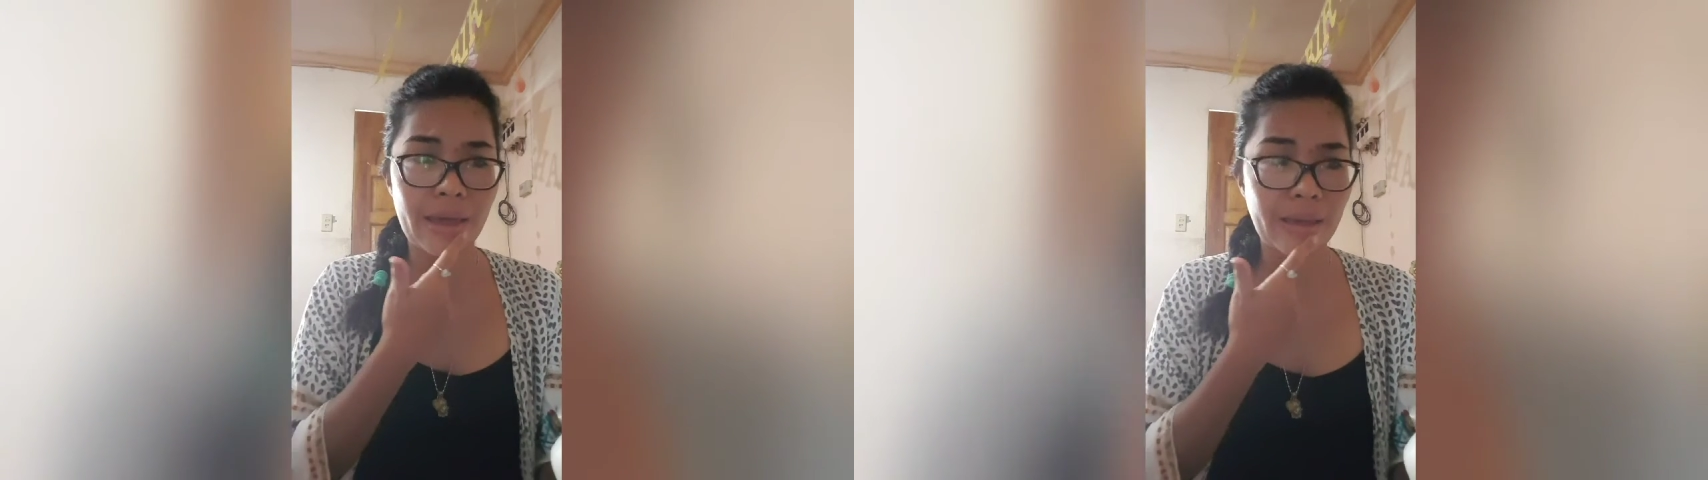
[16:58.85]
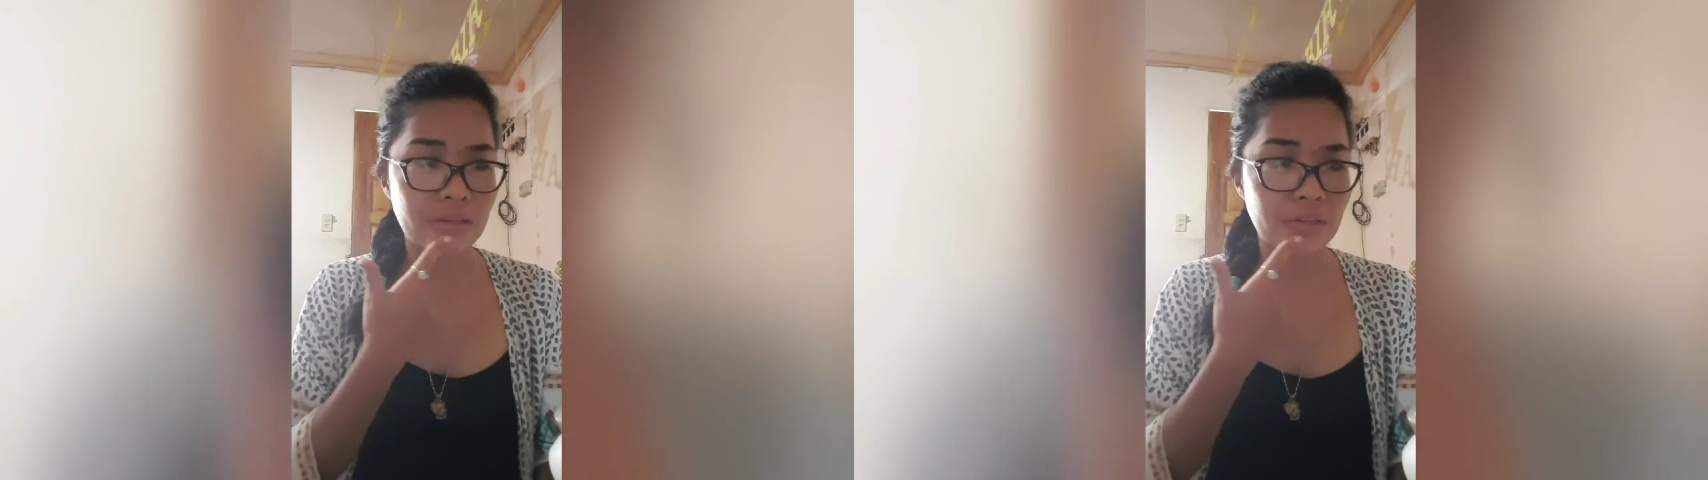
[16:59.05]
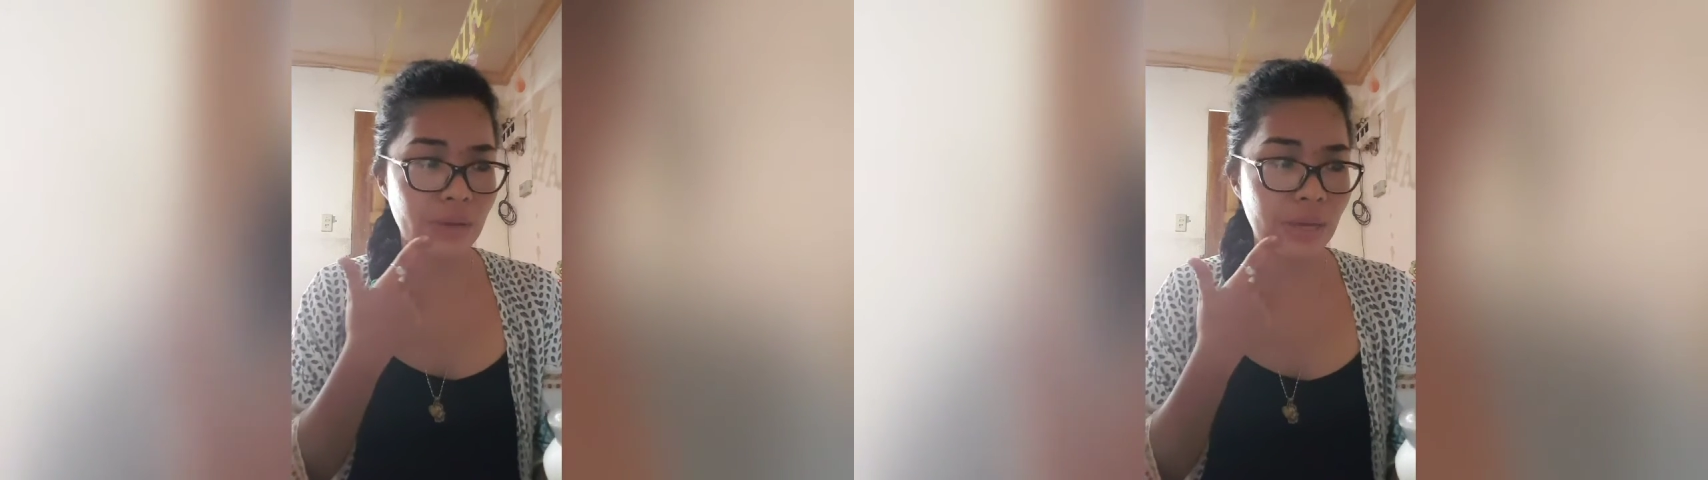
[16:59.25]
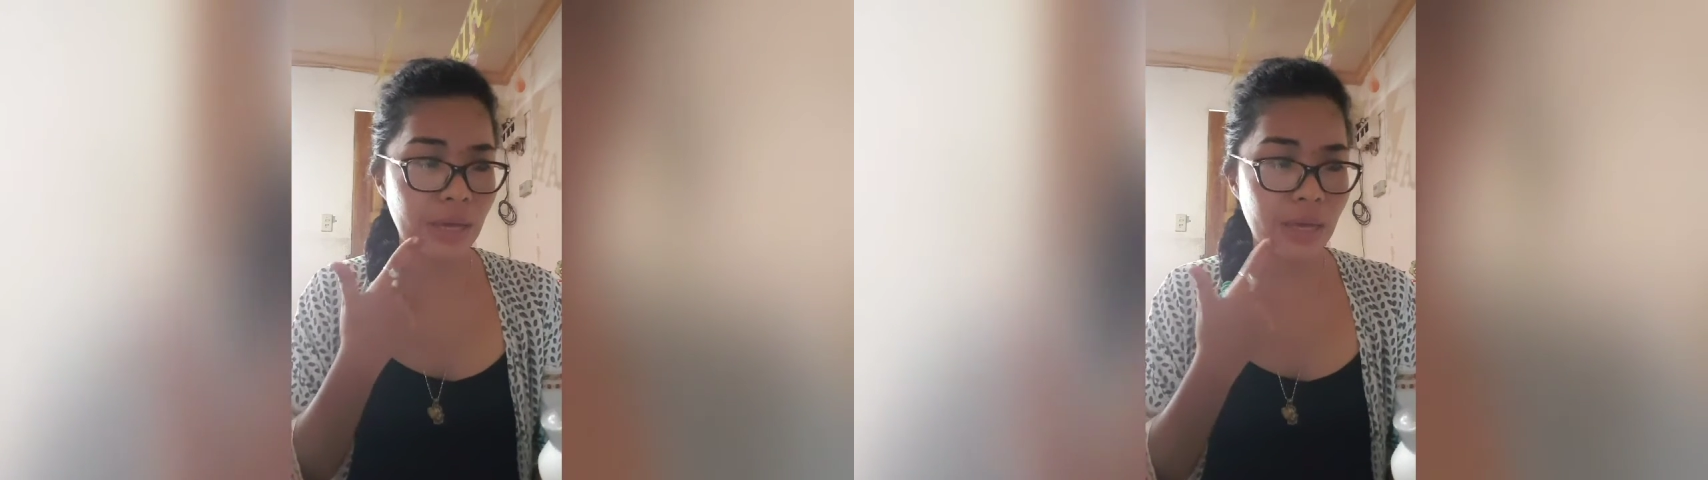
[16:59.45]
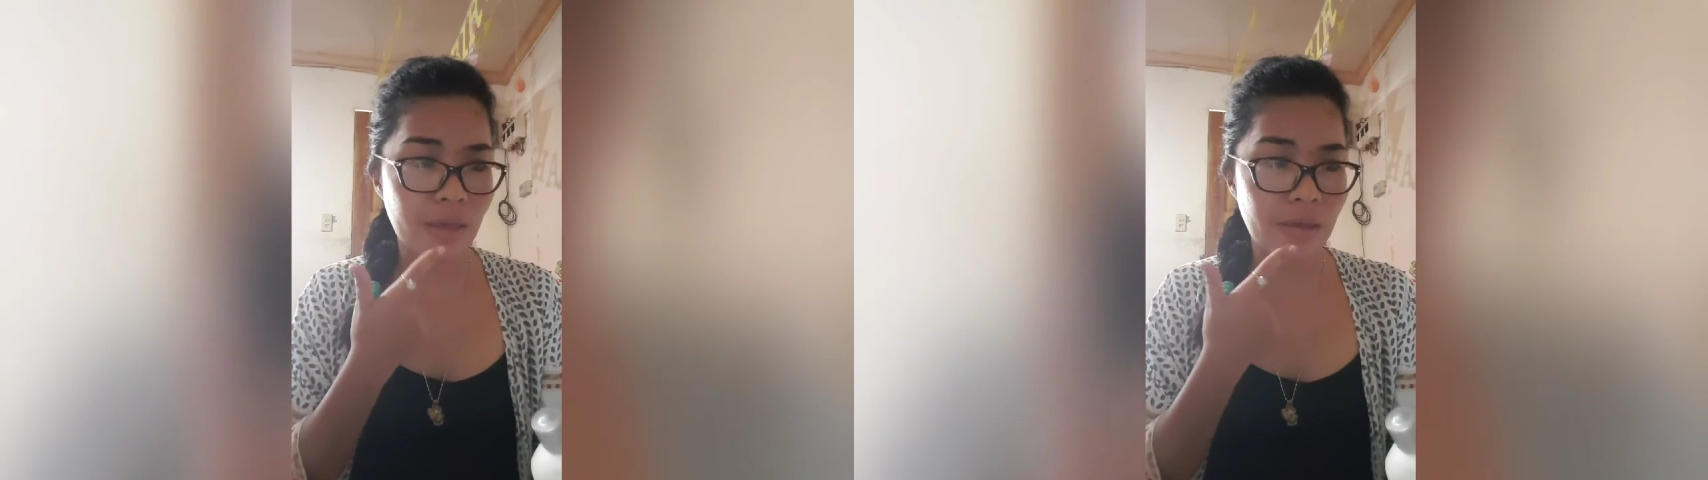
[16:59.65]

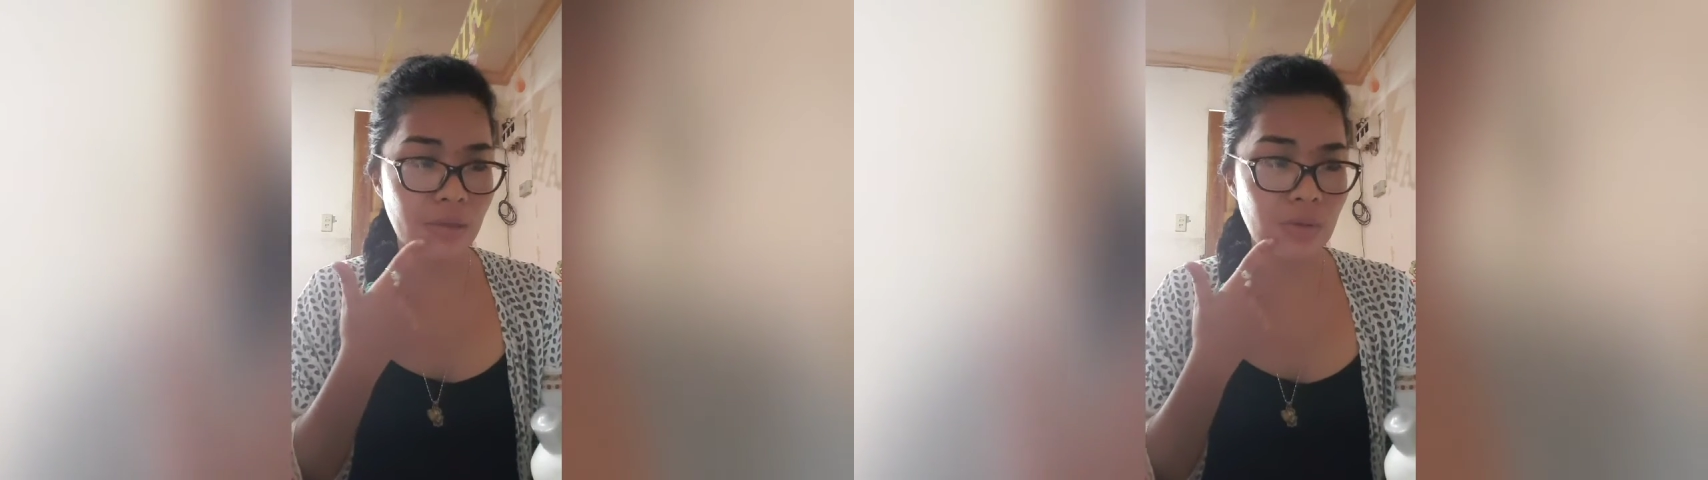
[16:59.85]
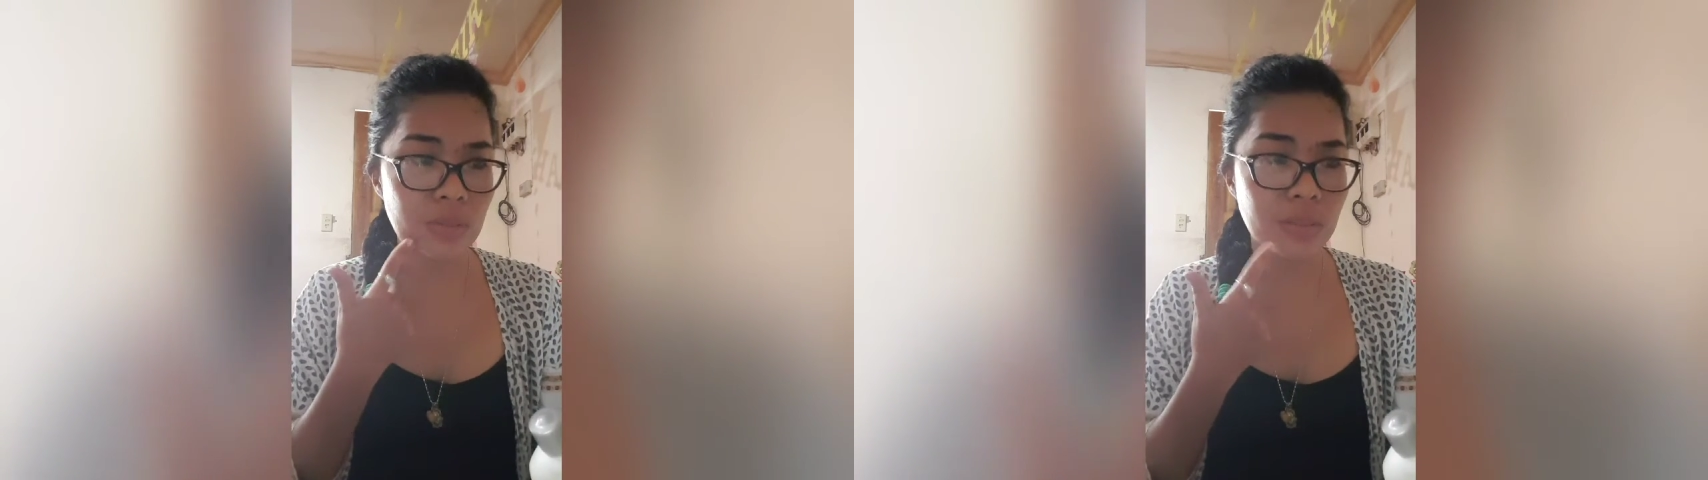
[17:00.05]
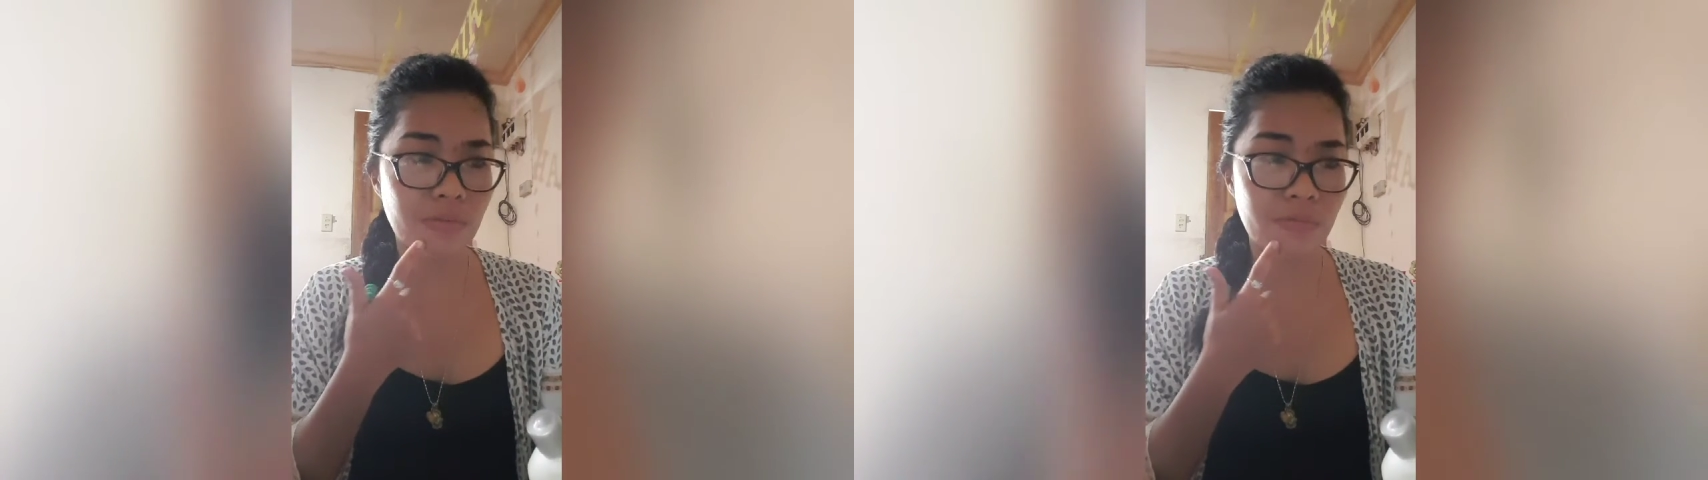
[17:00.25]
I used